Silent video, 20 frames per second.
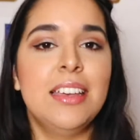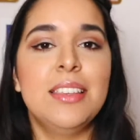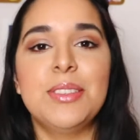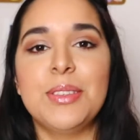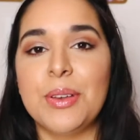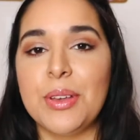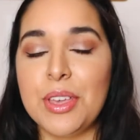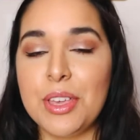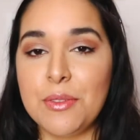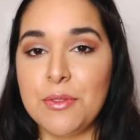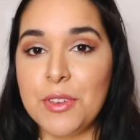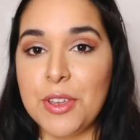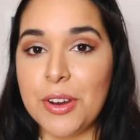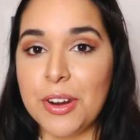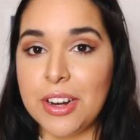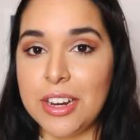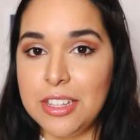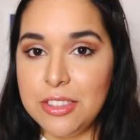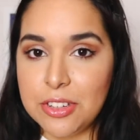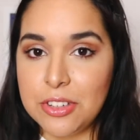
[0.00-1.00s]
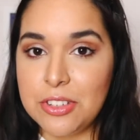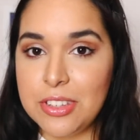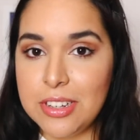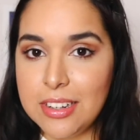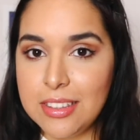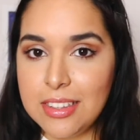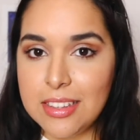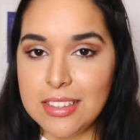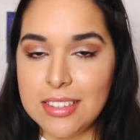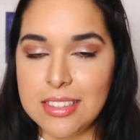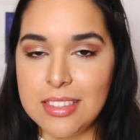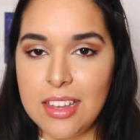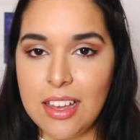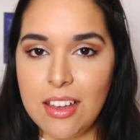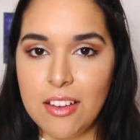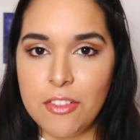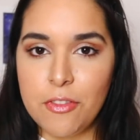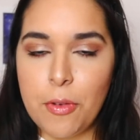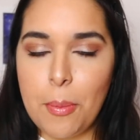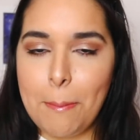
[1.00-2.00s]
So if you're interested in this
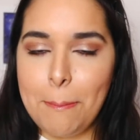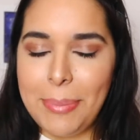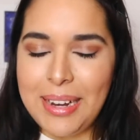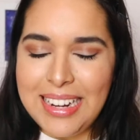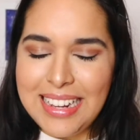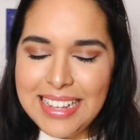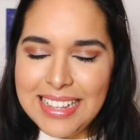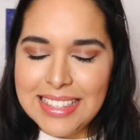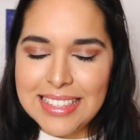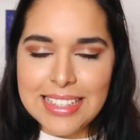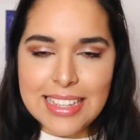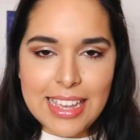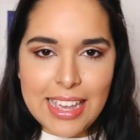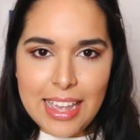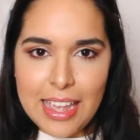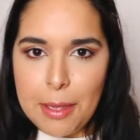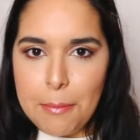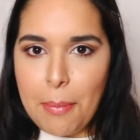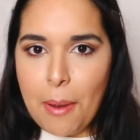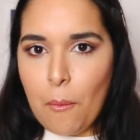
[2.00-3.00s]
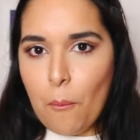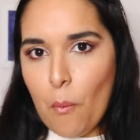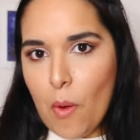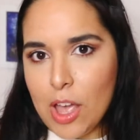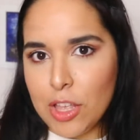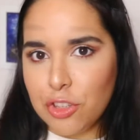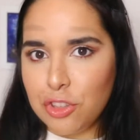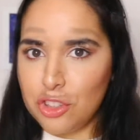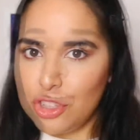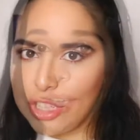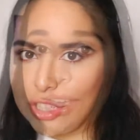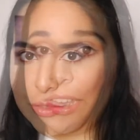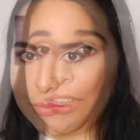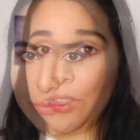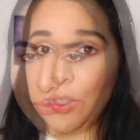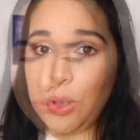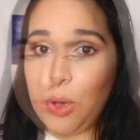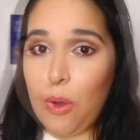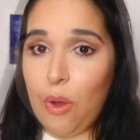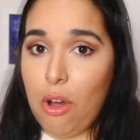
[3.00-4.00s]
stuff, please keep watch. Okay,
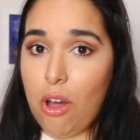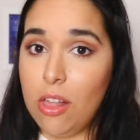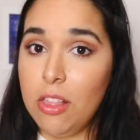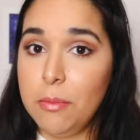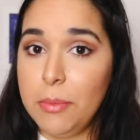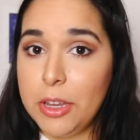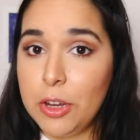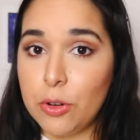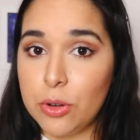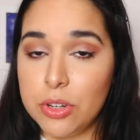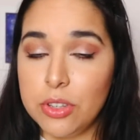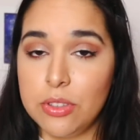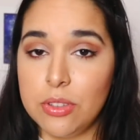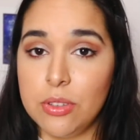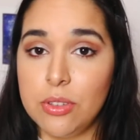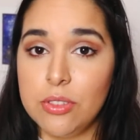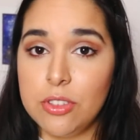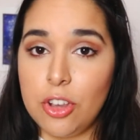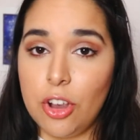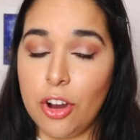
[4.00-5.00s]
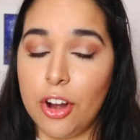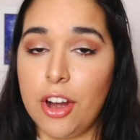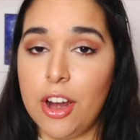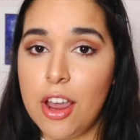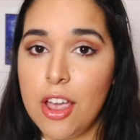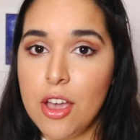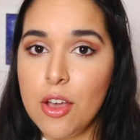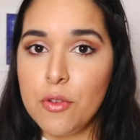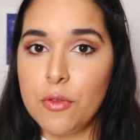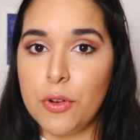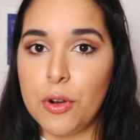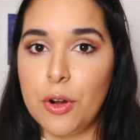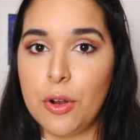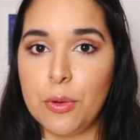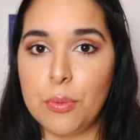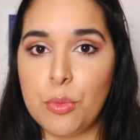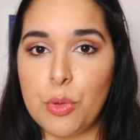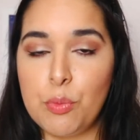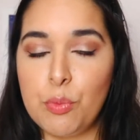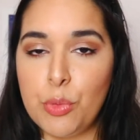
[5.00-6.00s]
so all of my crystals are
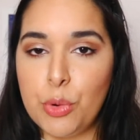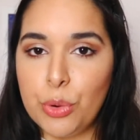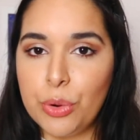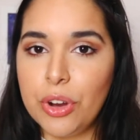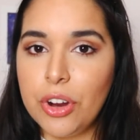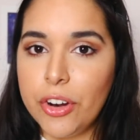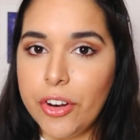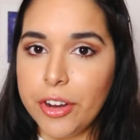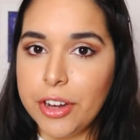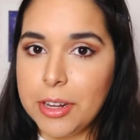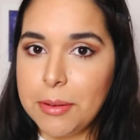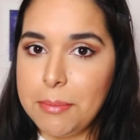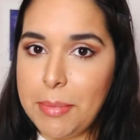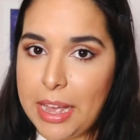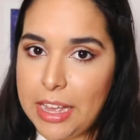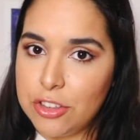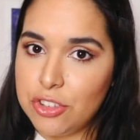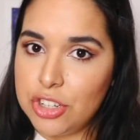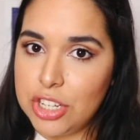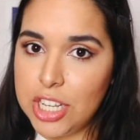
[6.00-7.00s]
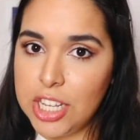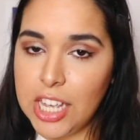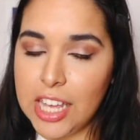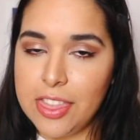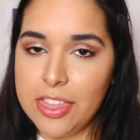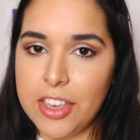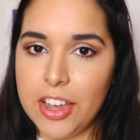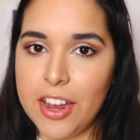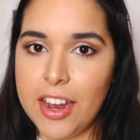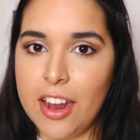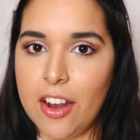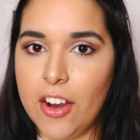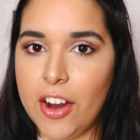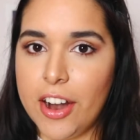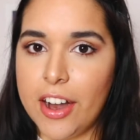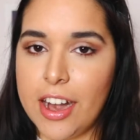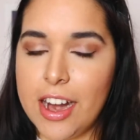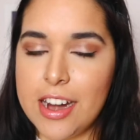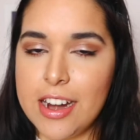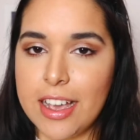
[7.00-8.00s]
from Moon Garden Magick. They
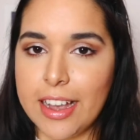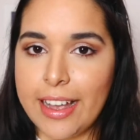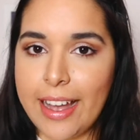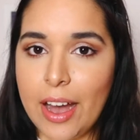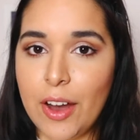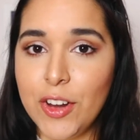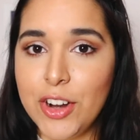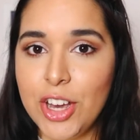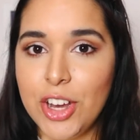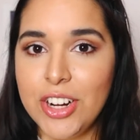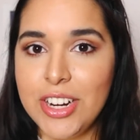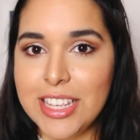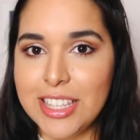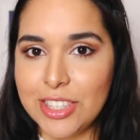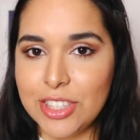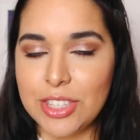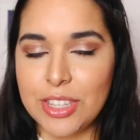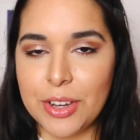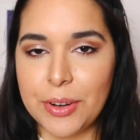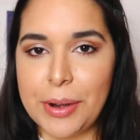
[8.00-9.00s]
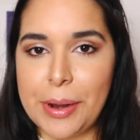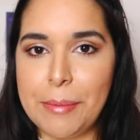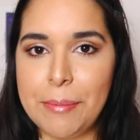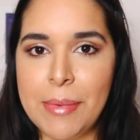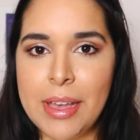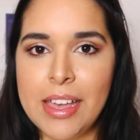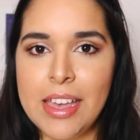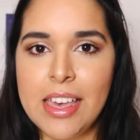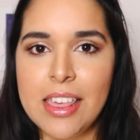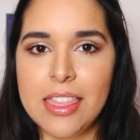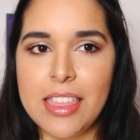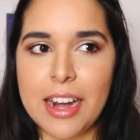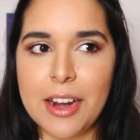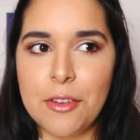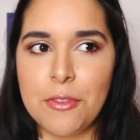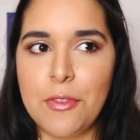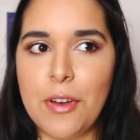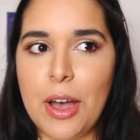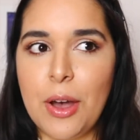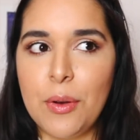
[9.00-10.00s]
are an account on Instagram that
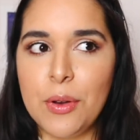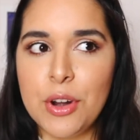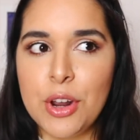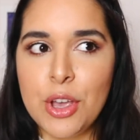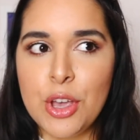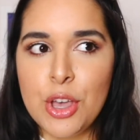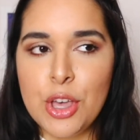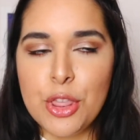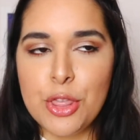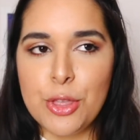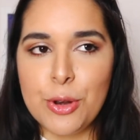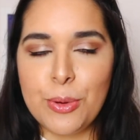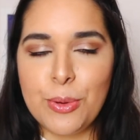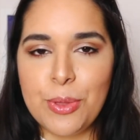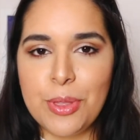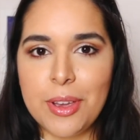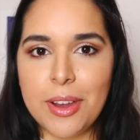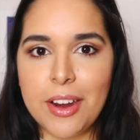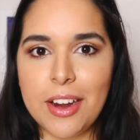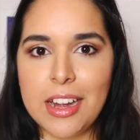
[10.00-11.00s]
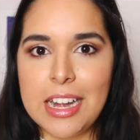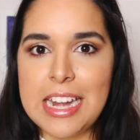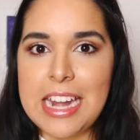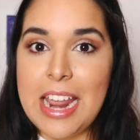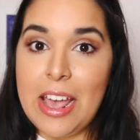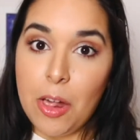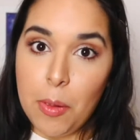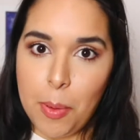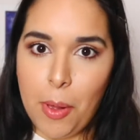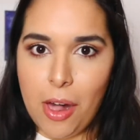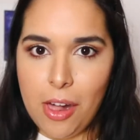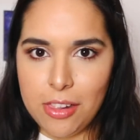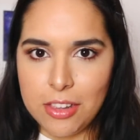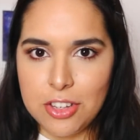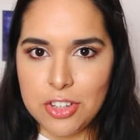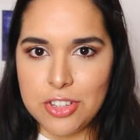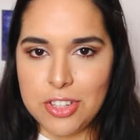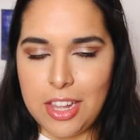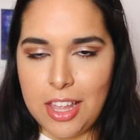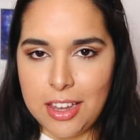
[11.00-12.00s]
I found through their nail
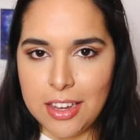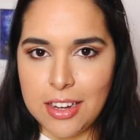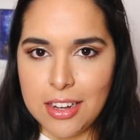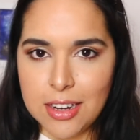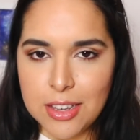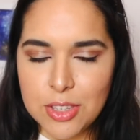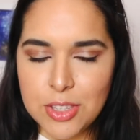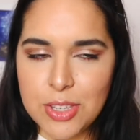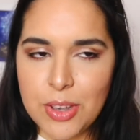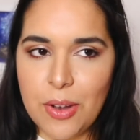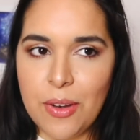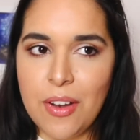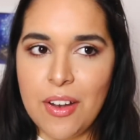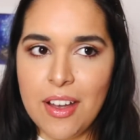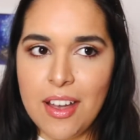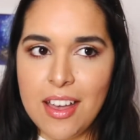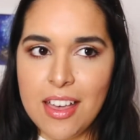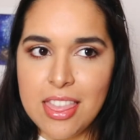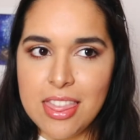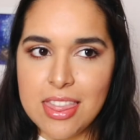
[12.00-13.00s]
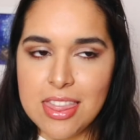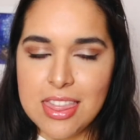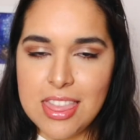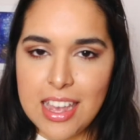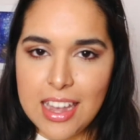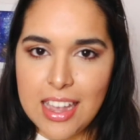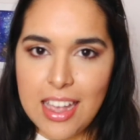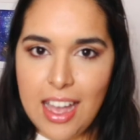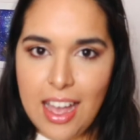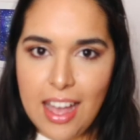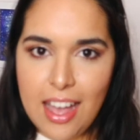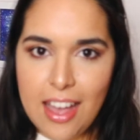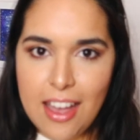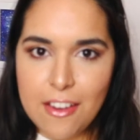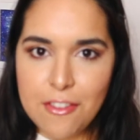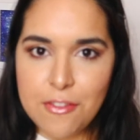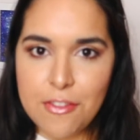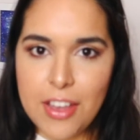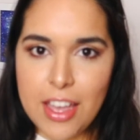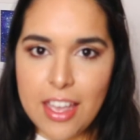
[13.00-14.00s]
polish line. So they
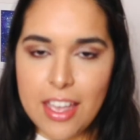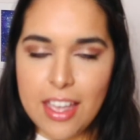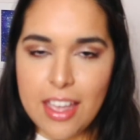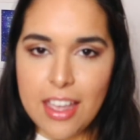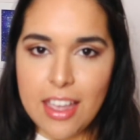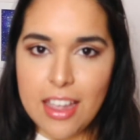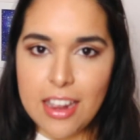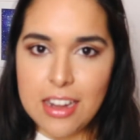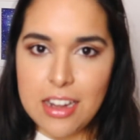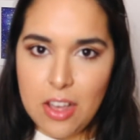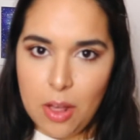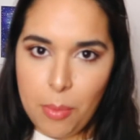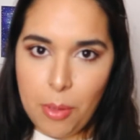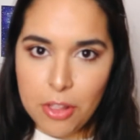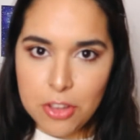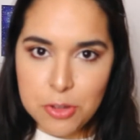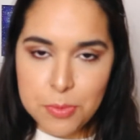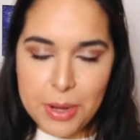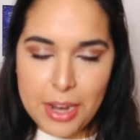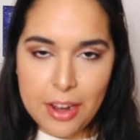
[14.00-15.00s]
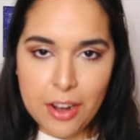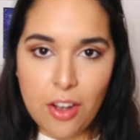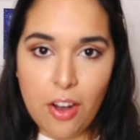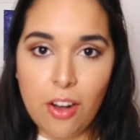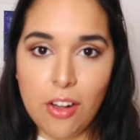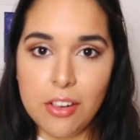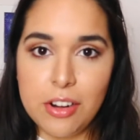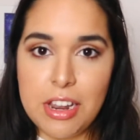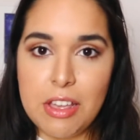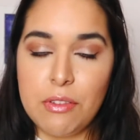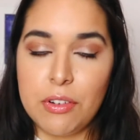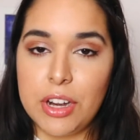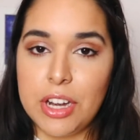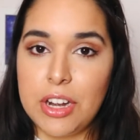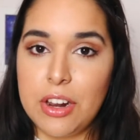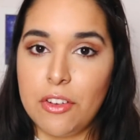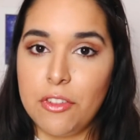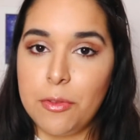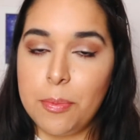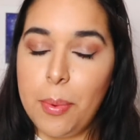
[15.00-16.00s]
have a nail polish brand called Never
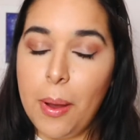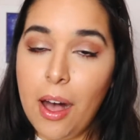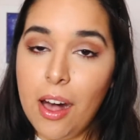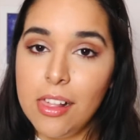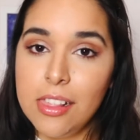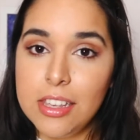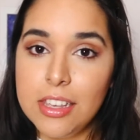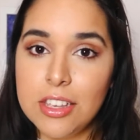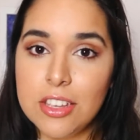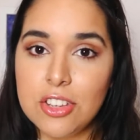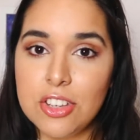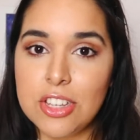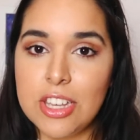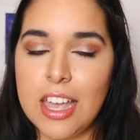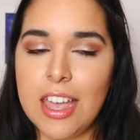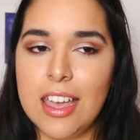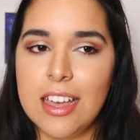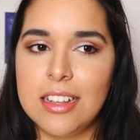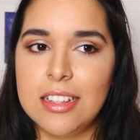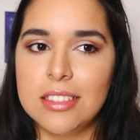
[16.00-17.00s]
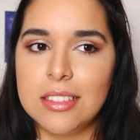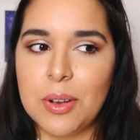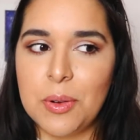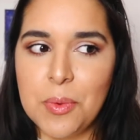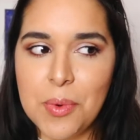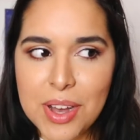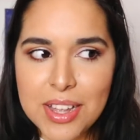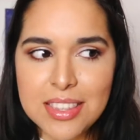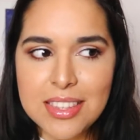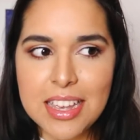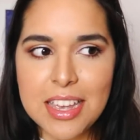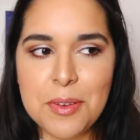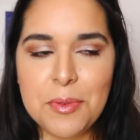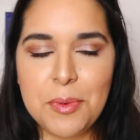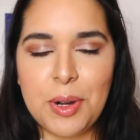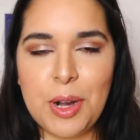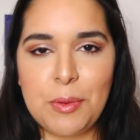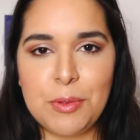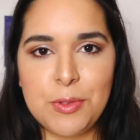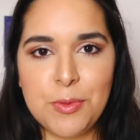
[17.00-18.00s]
Enough Polish and one day
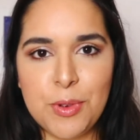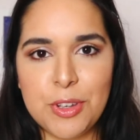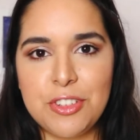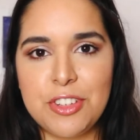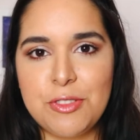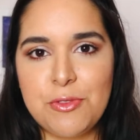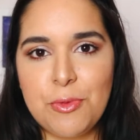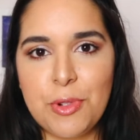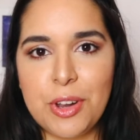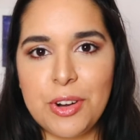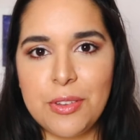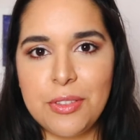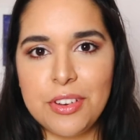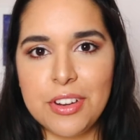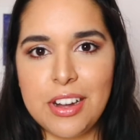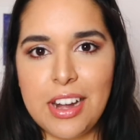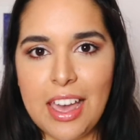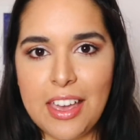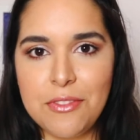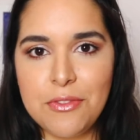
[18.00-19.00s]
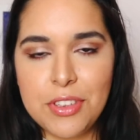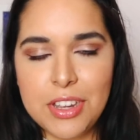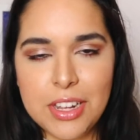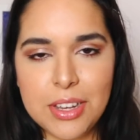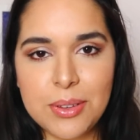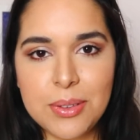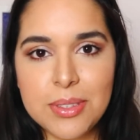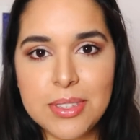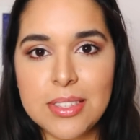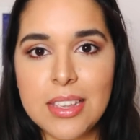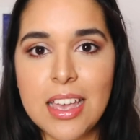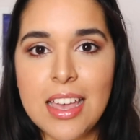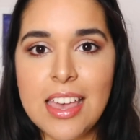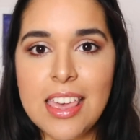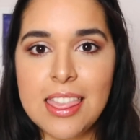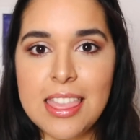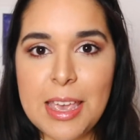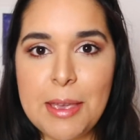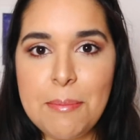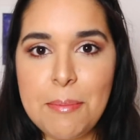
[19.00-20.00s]
when I was watching one of their live videos,
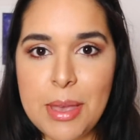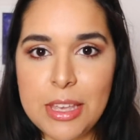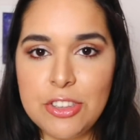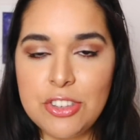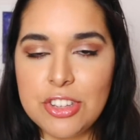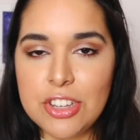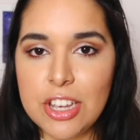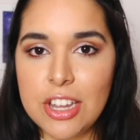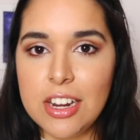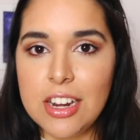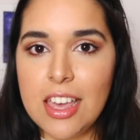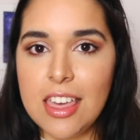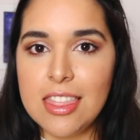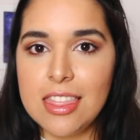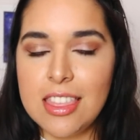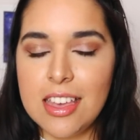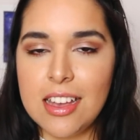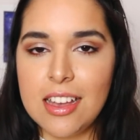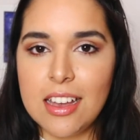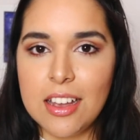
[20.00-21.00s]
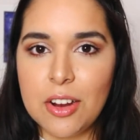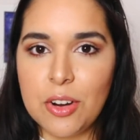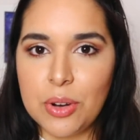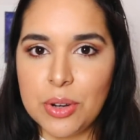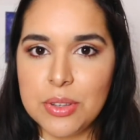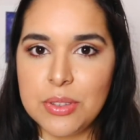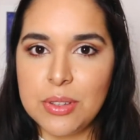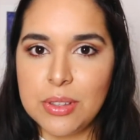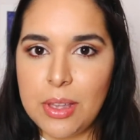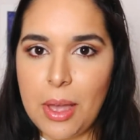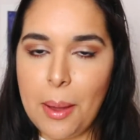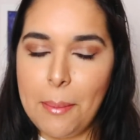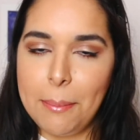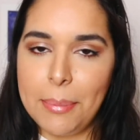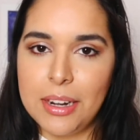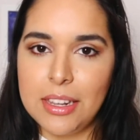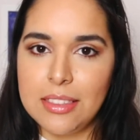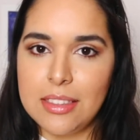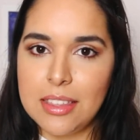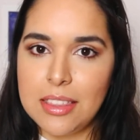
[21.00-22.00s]
they mentioned the crystal
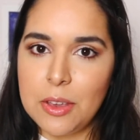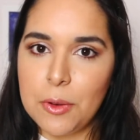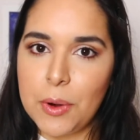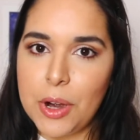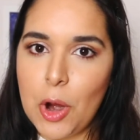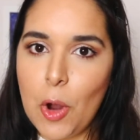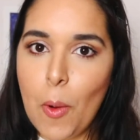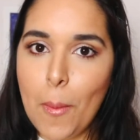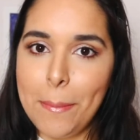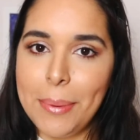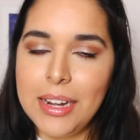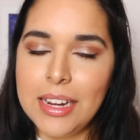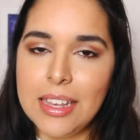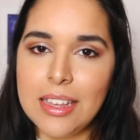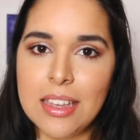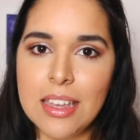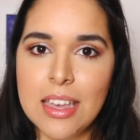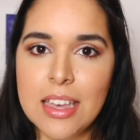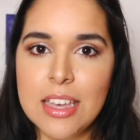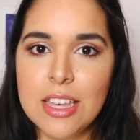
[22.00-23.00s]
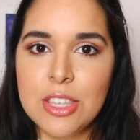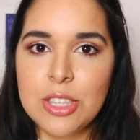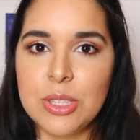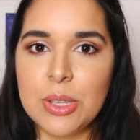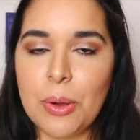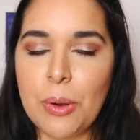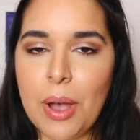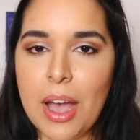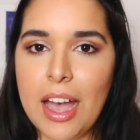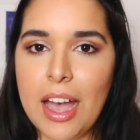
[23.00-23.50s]
company that they were opening. So